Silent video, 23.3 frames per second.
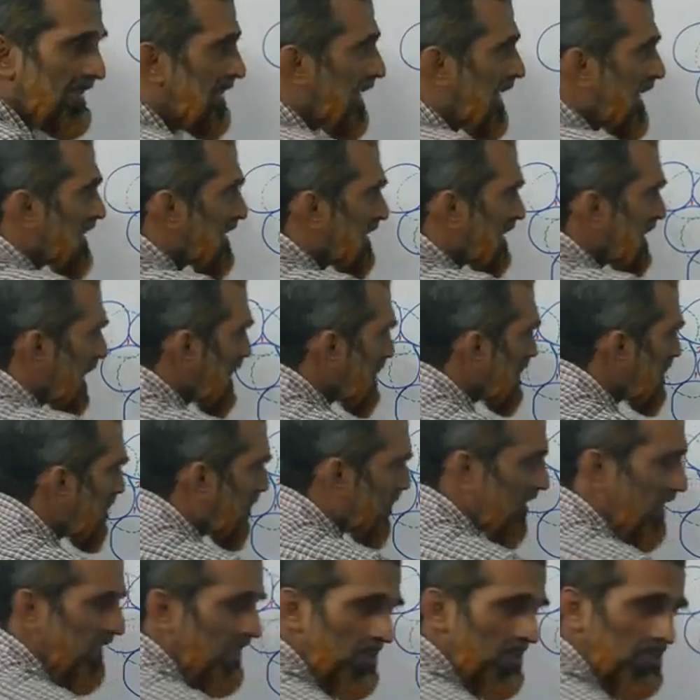these three
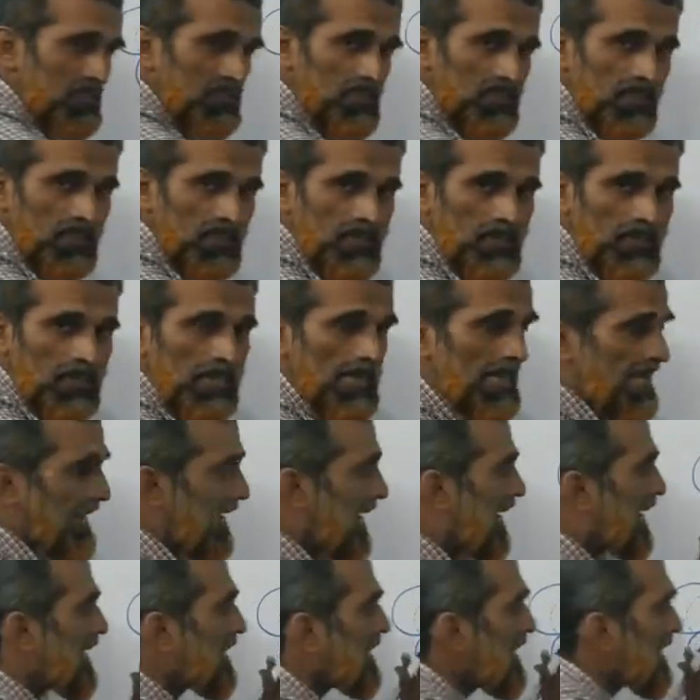spheres in